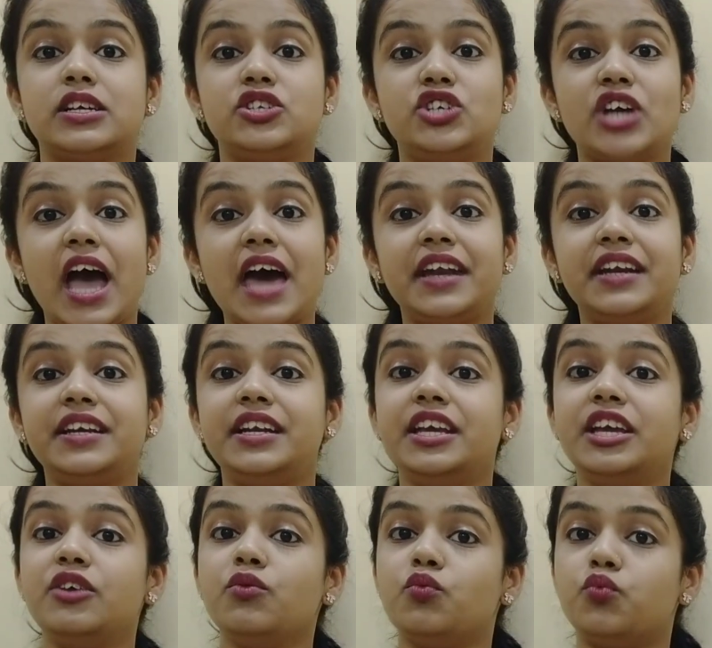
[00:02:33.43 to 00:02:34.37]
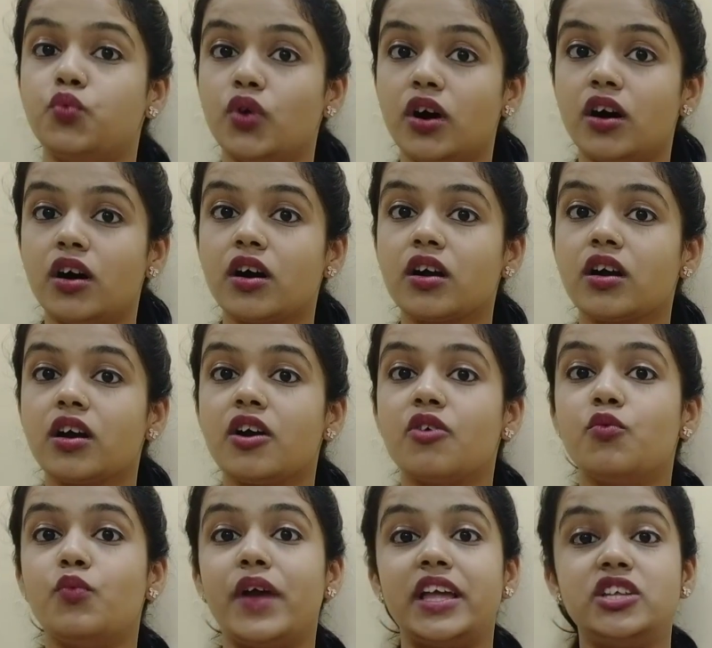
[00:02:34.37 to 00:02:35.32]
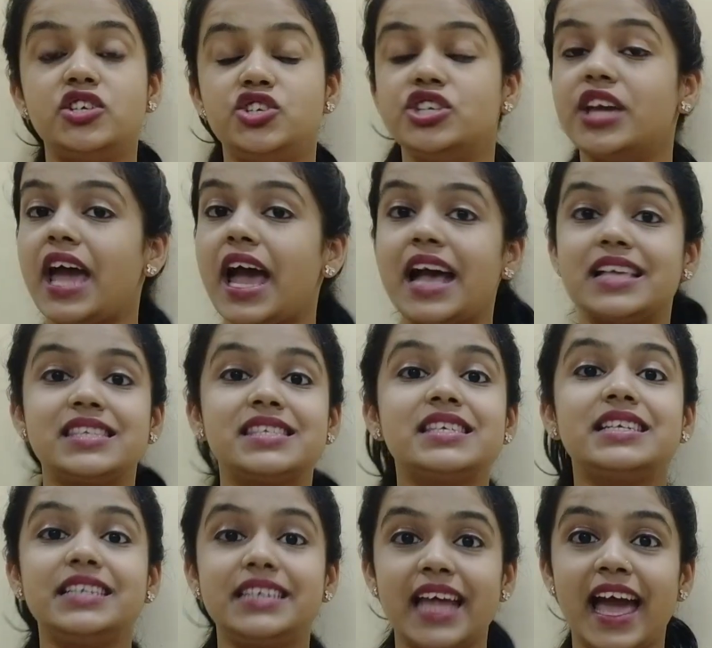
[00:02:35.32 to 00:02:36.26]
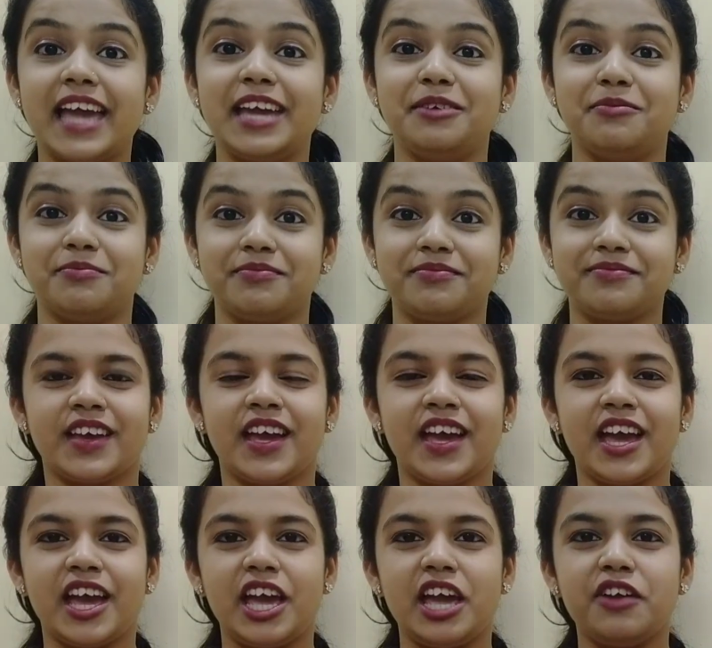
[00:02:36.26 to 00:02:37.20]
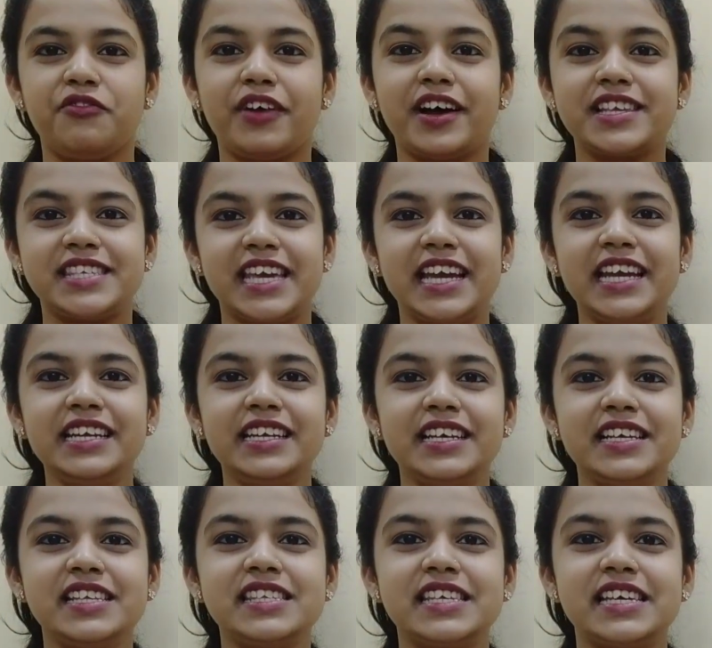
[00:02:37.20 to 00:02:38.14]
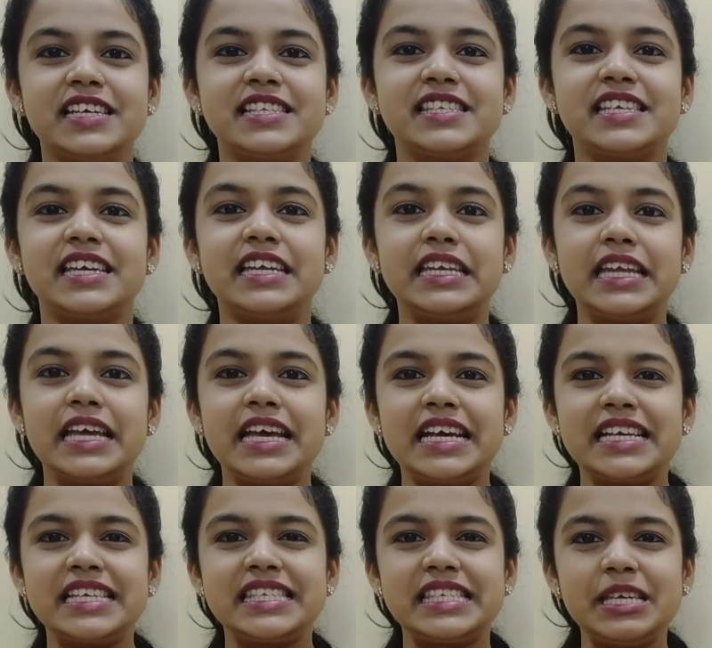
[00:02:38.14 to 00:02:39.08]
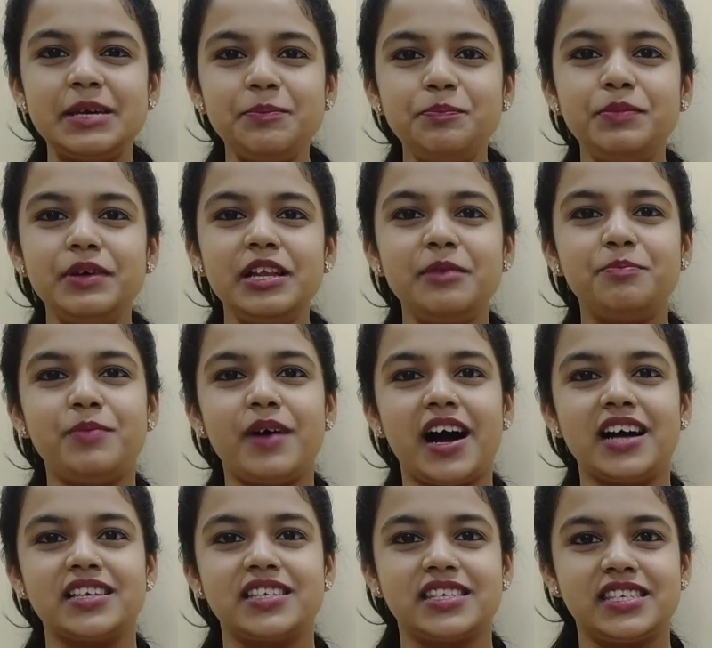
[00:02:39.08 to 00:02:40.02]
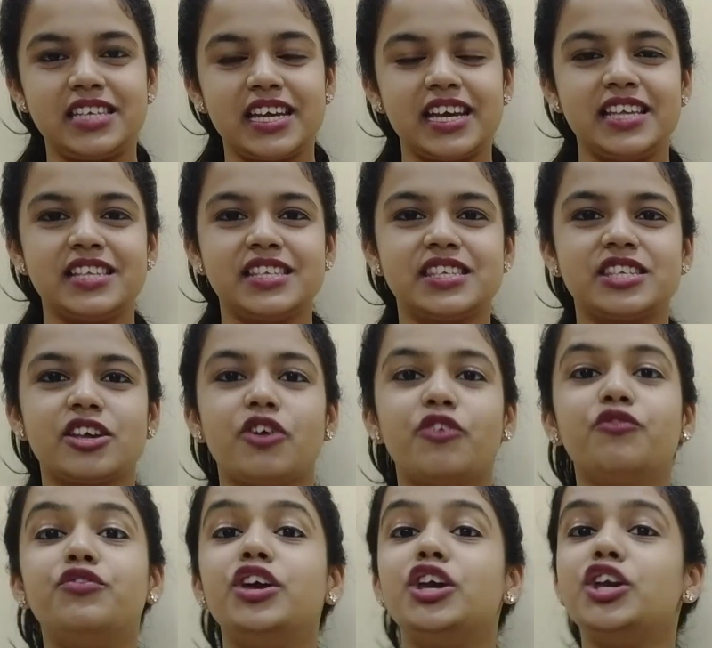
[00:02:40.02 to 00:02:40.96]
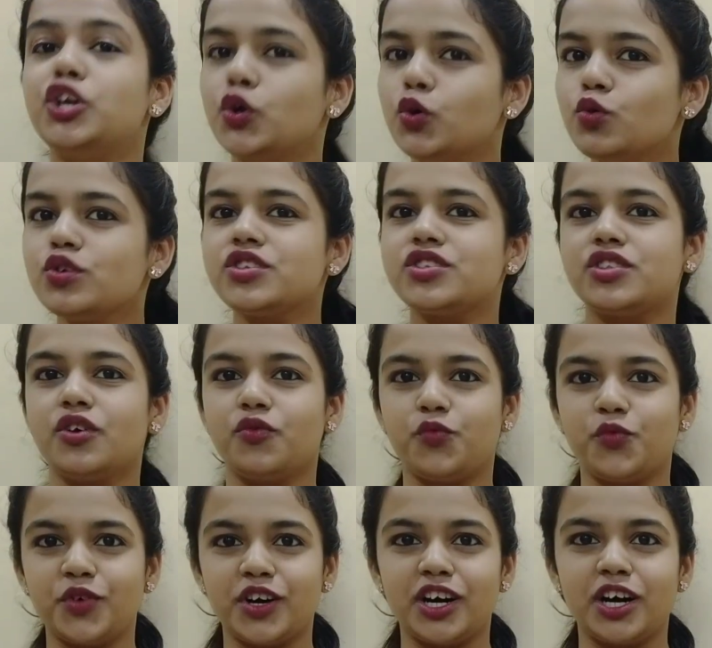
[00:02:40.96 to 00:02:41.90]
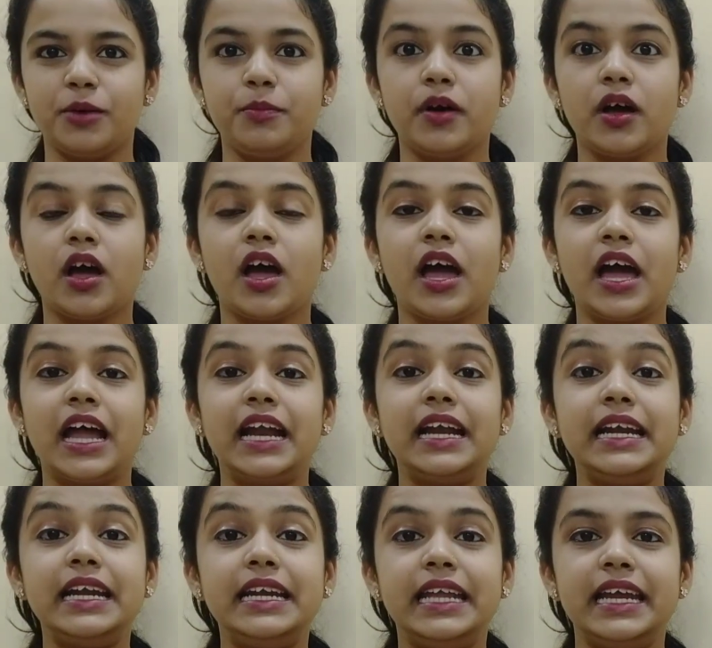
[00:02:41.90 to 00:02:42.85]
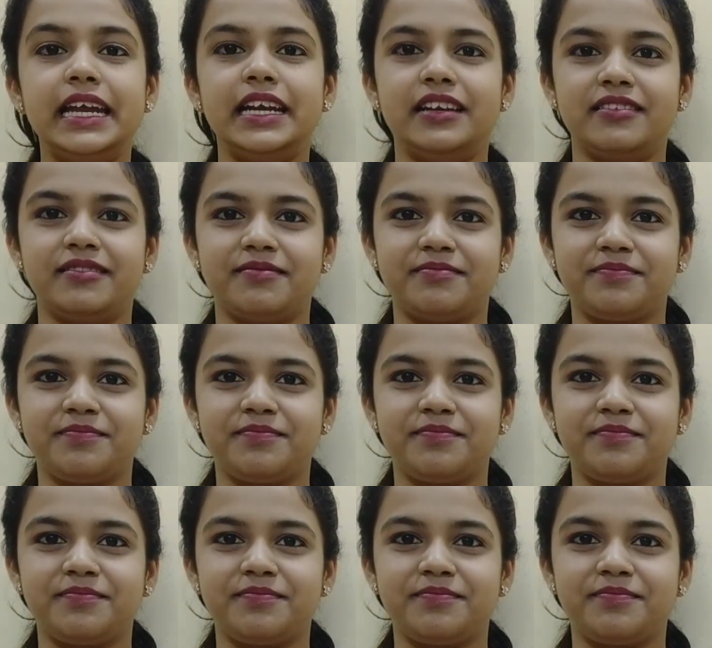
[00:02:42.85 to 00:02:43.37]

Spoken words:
charity work when she has time. If our sentence is in simple past tense, we use the verb did.